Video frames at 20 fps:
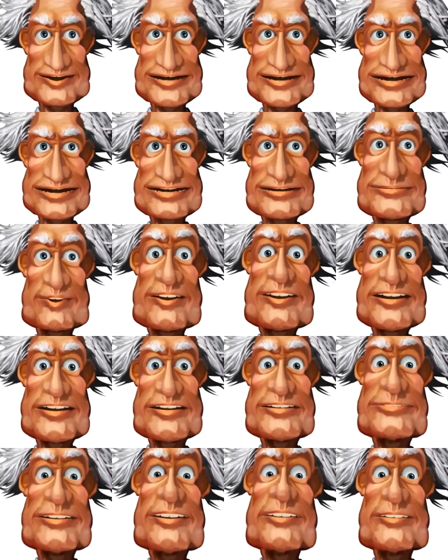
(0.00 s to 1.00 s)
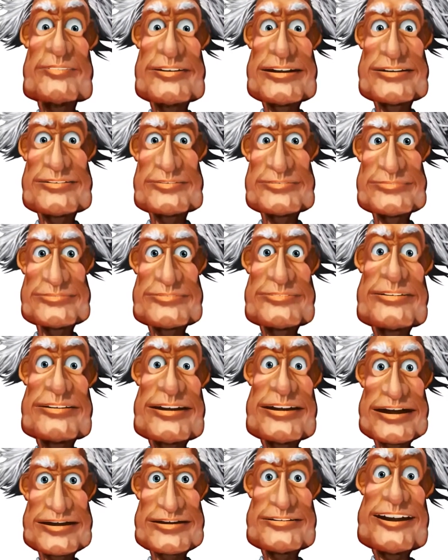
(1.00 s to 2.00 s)
assurance learning program
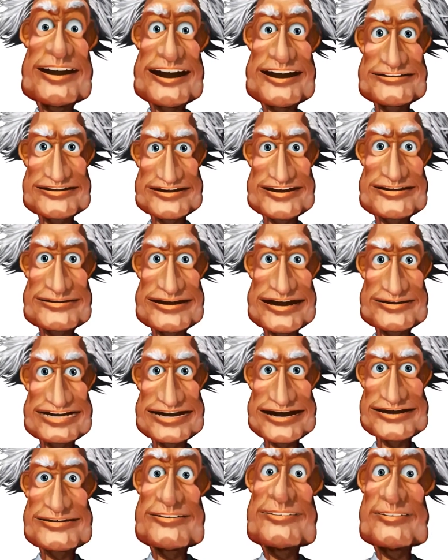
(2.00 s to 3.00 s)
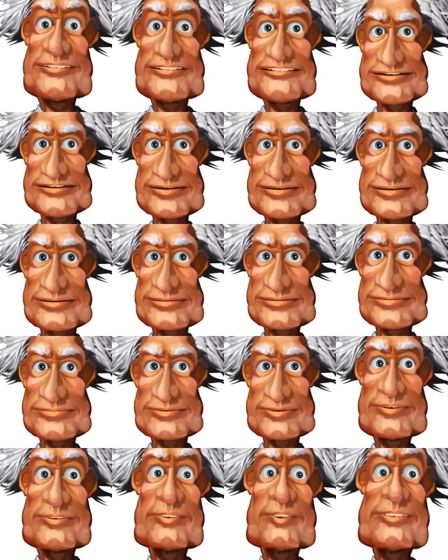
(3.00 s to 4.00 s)
is a comprehensive program
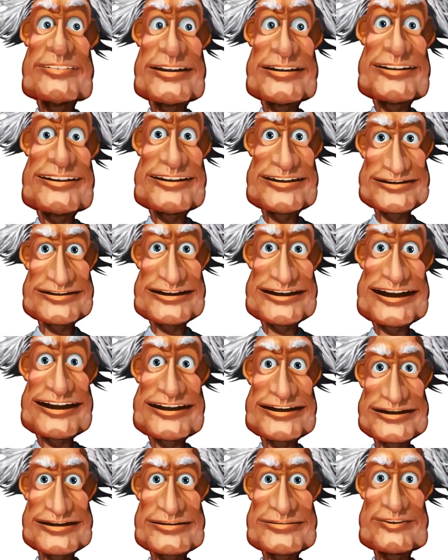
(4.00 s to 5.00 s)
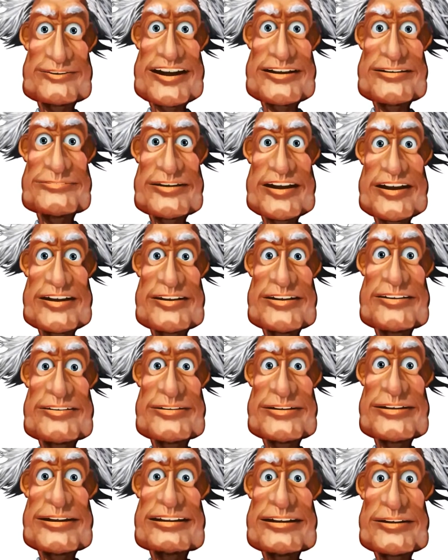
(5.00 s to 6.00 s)
with a given theme developed by an
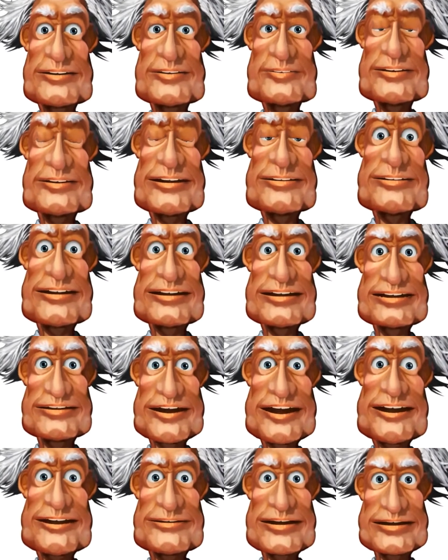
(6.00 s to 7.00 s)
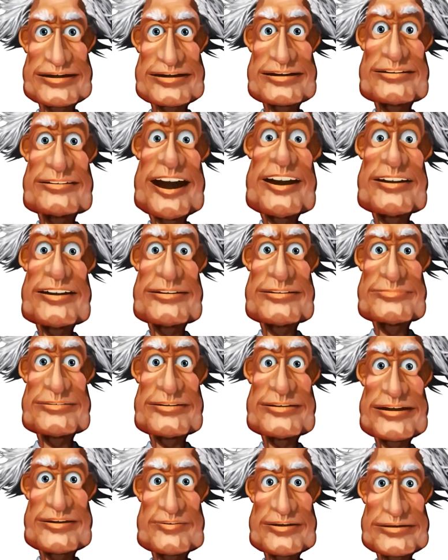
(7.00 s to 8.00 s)
organization based on a defined
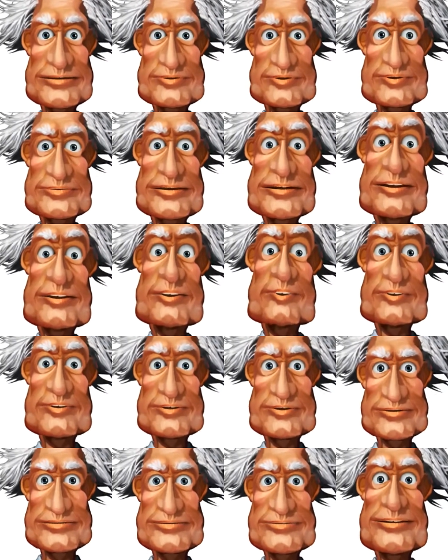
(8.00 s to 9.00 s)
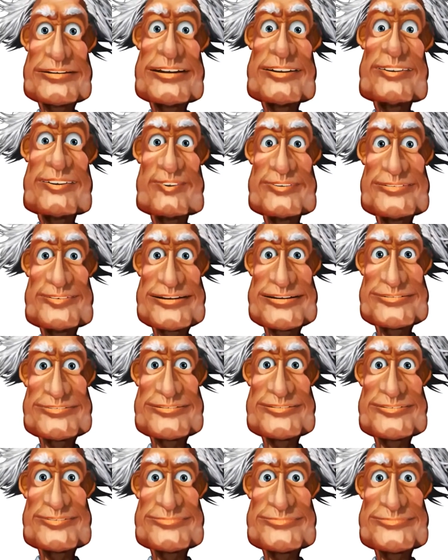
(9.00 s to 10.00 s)
learning continuum and
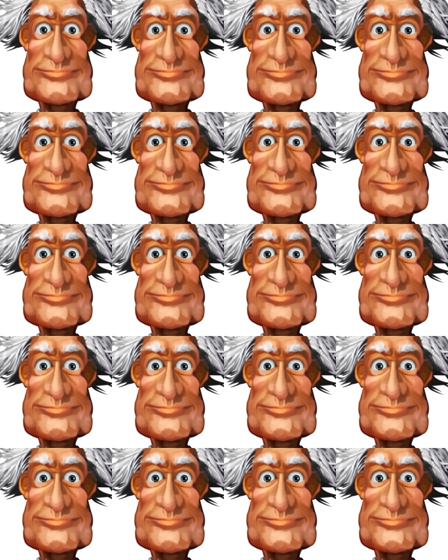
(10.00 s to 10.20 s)
objectives.